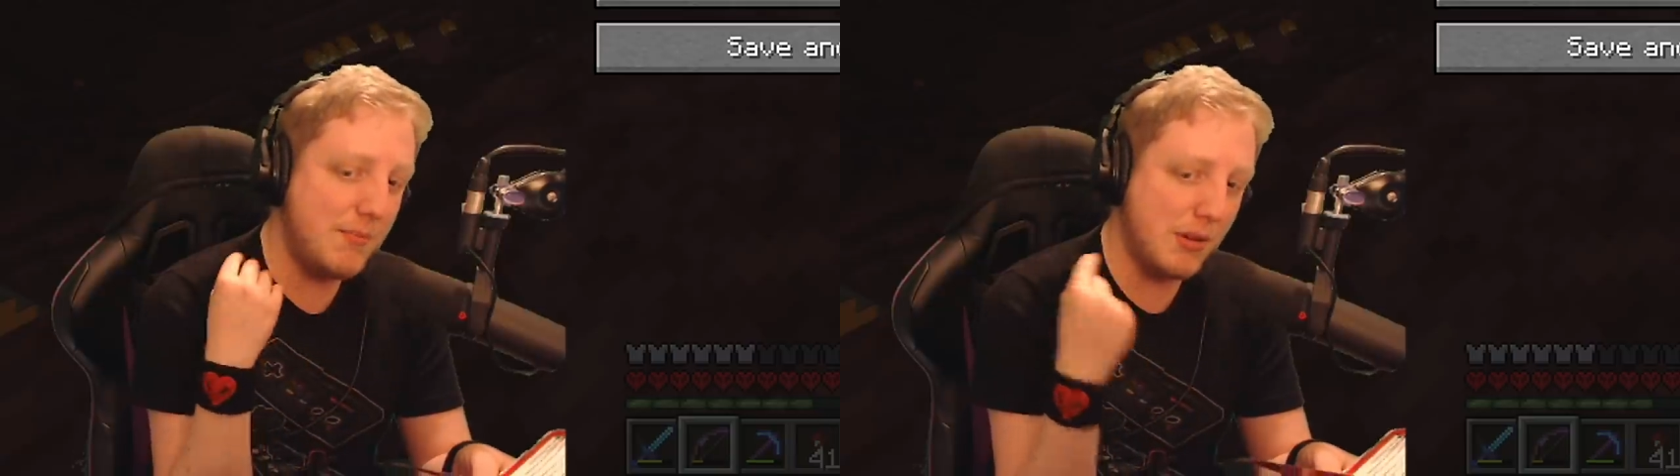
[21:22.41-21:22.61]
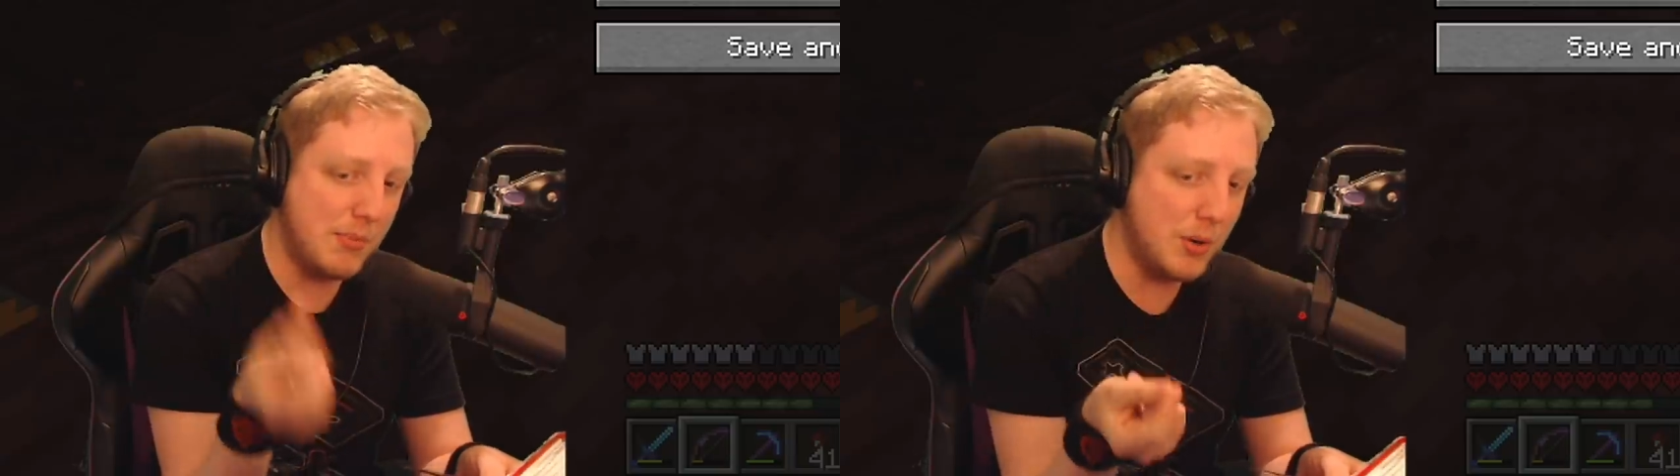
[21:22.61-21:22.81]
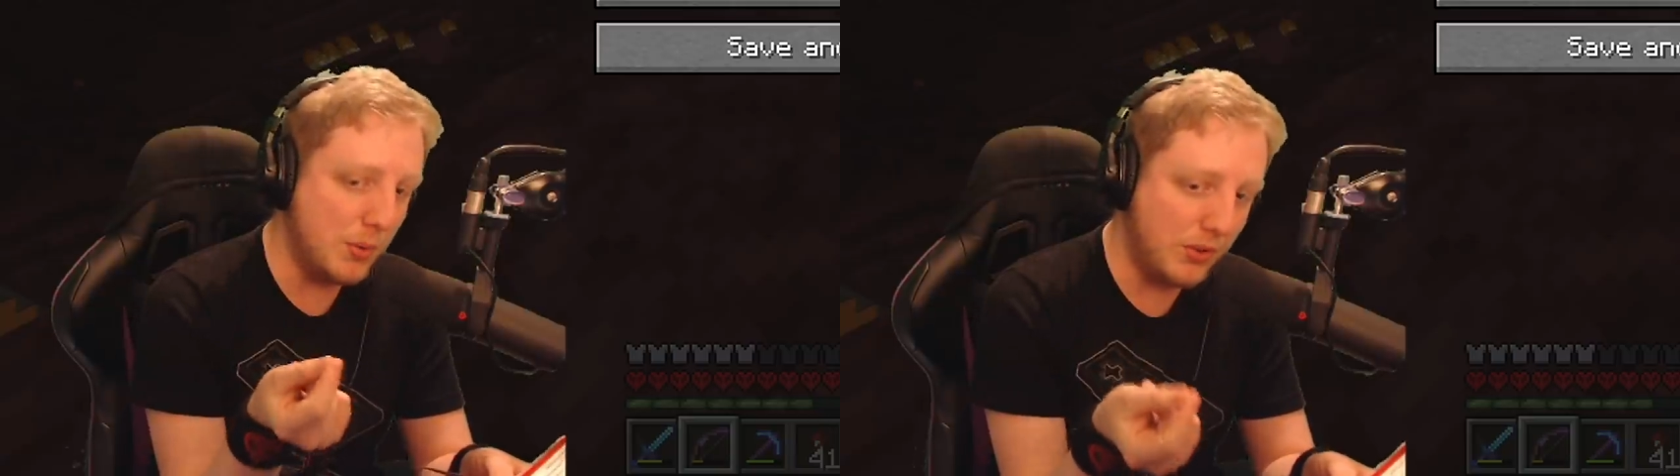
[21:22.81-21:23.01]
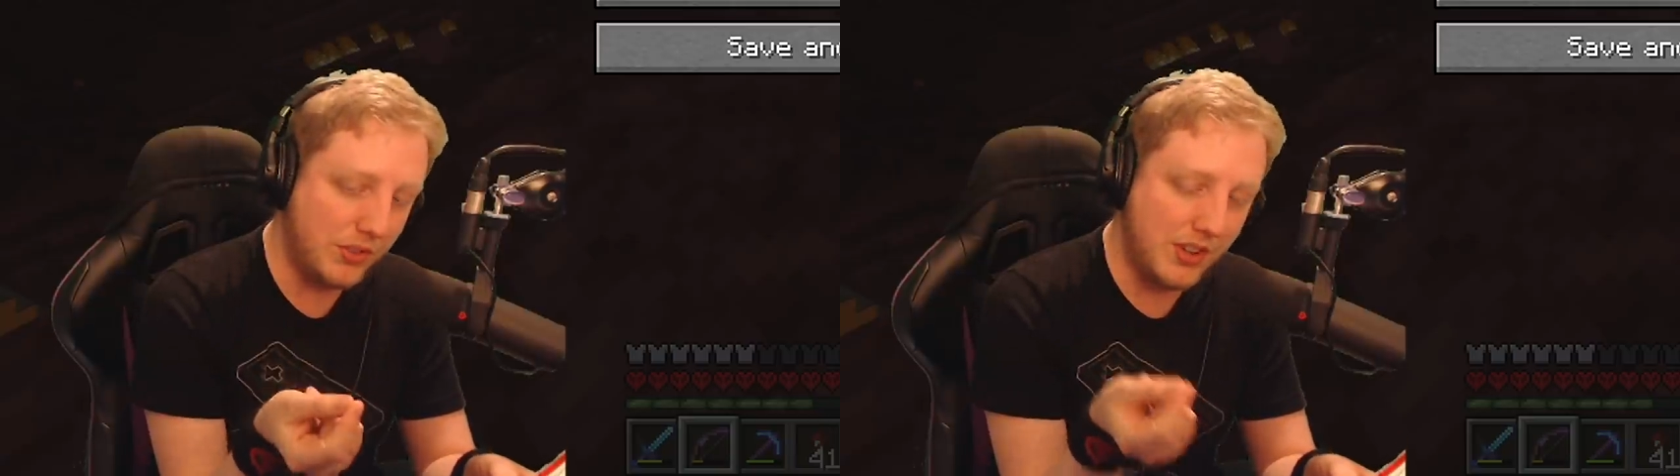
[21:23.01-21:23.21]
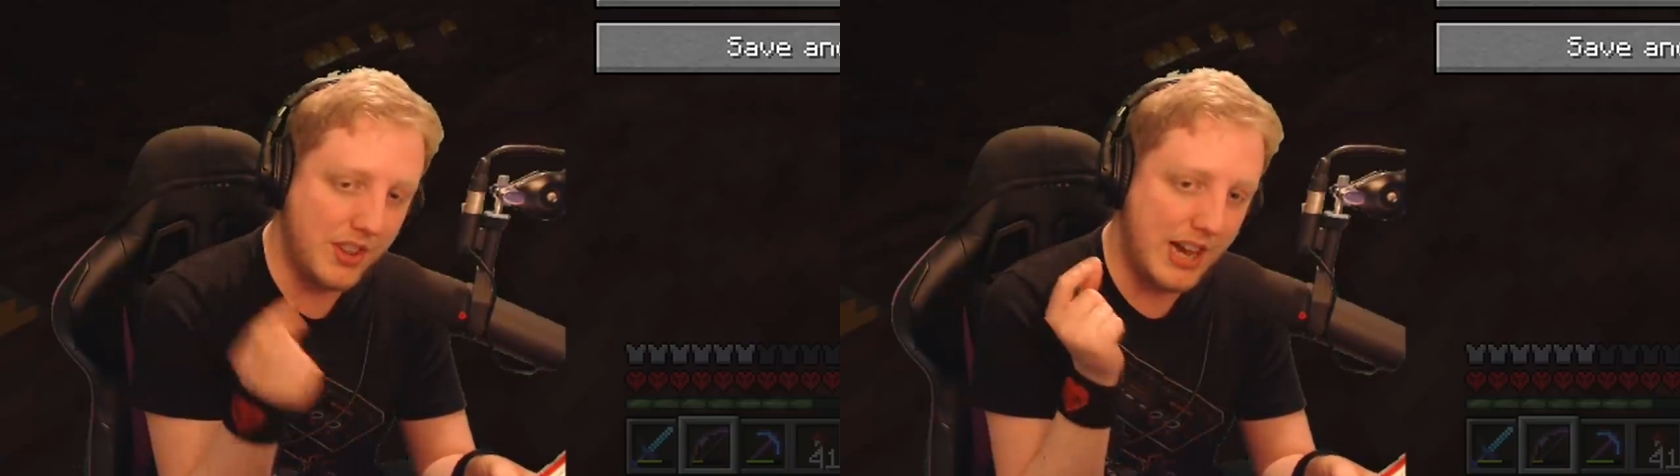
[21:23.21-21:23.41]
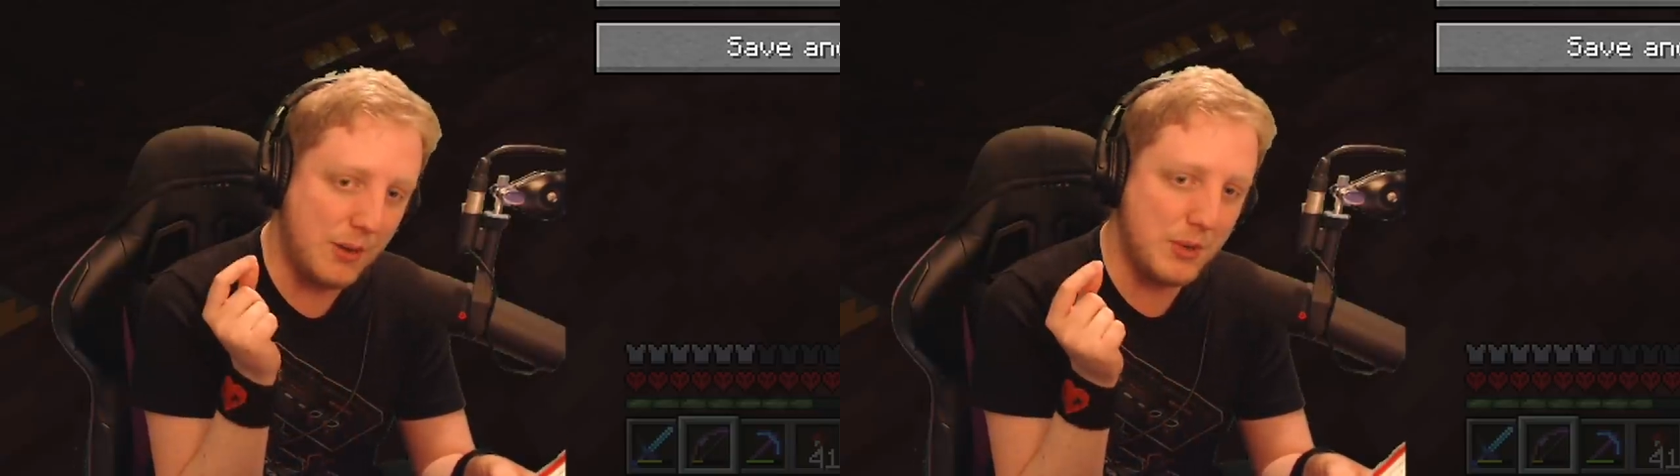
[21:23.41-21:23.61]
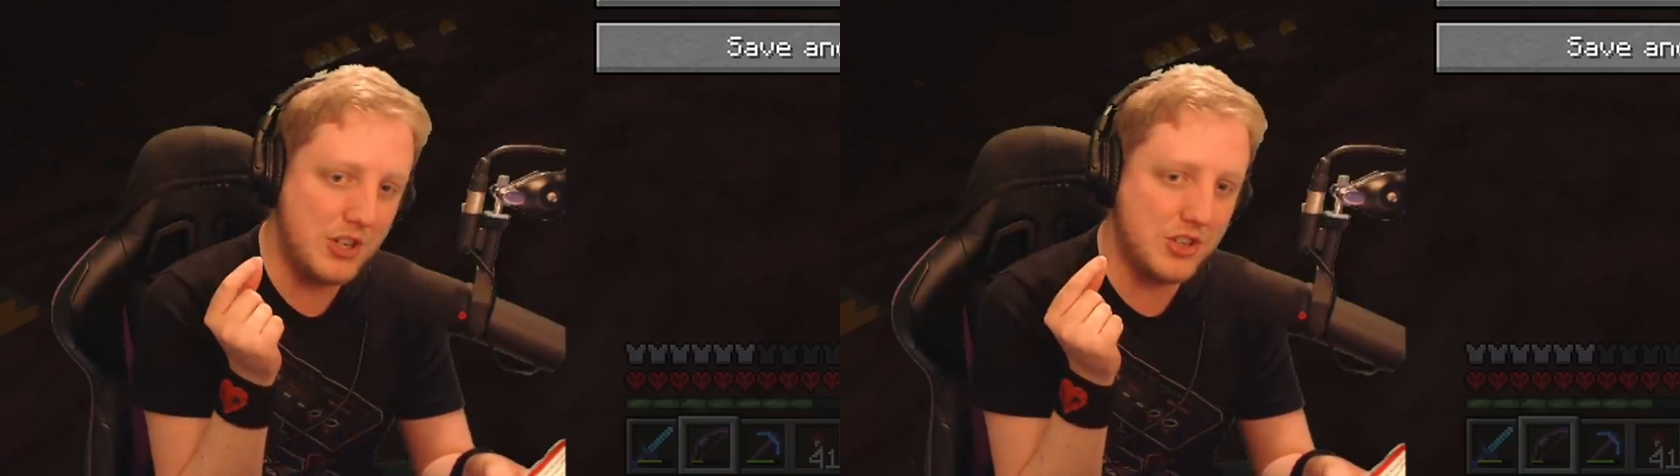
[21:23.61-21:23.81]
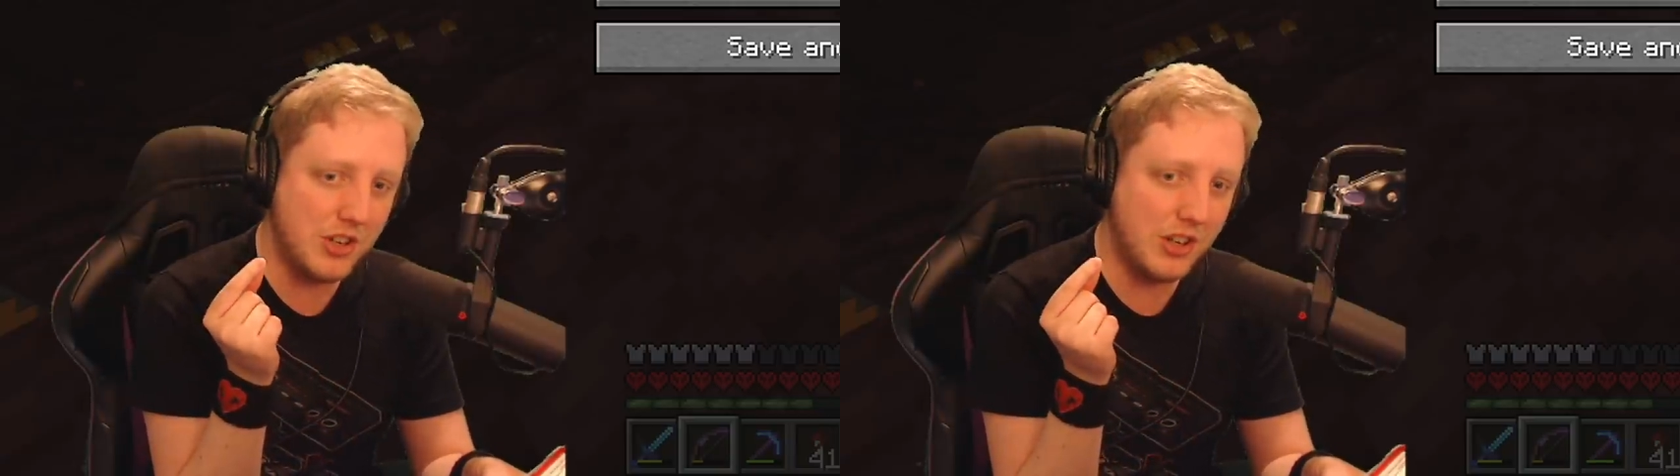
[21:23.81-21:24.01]
proposed that we
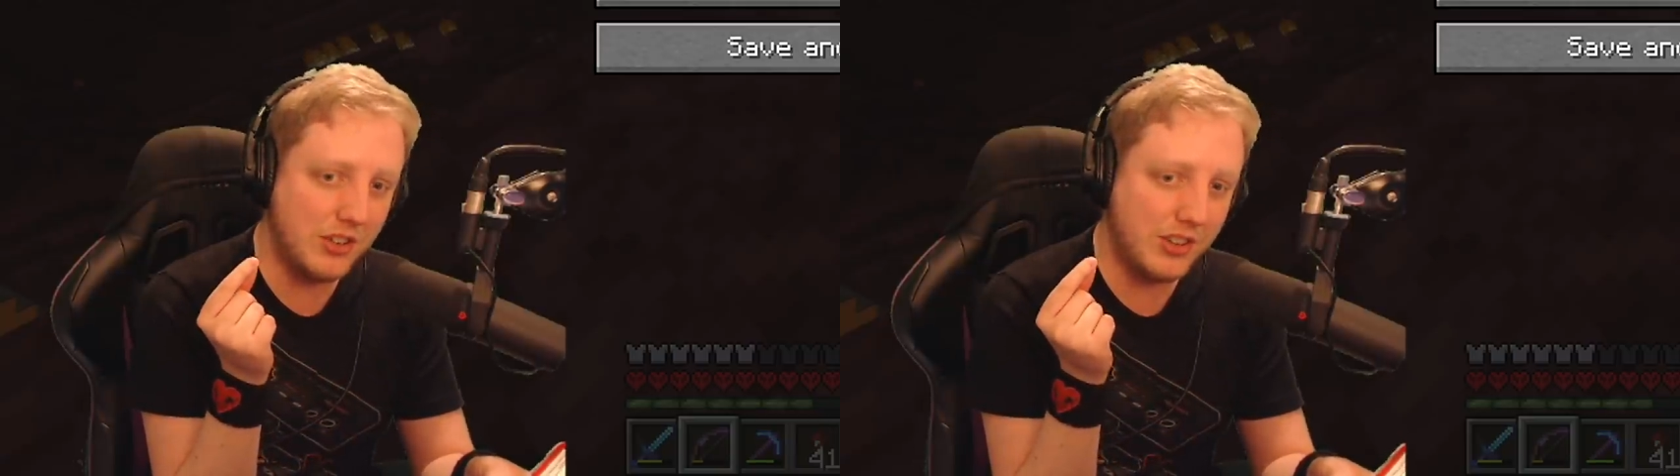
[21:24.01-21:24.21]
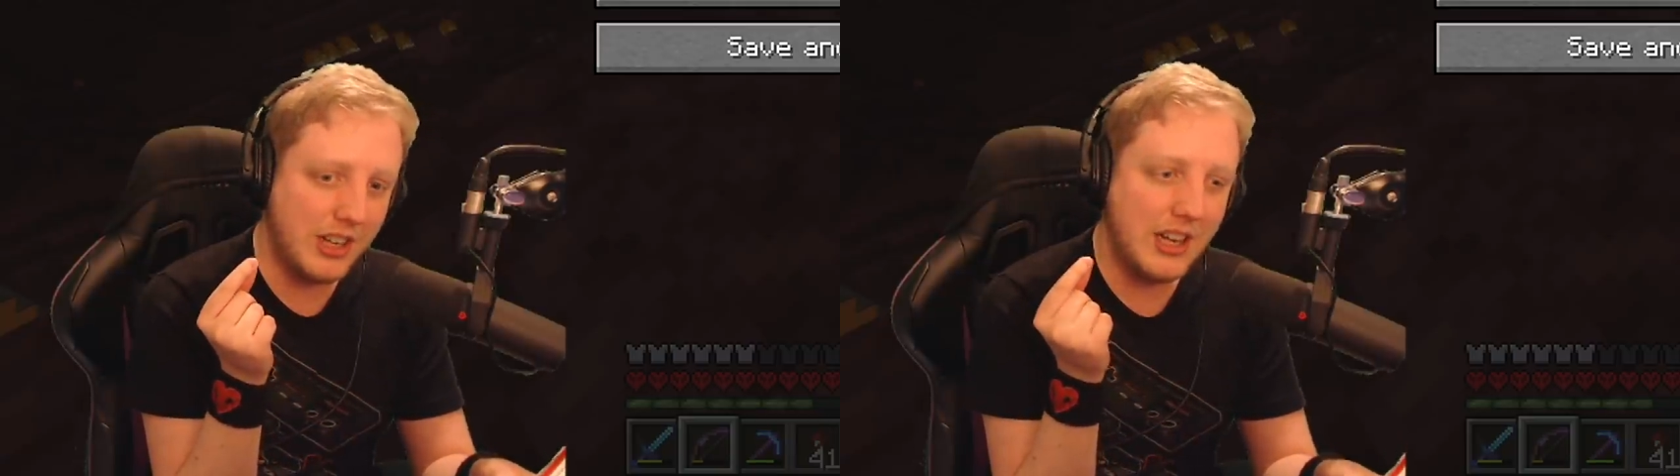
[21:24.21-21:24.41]
should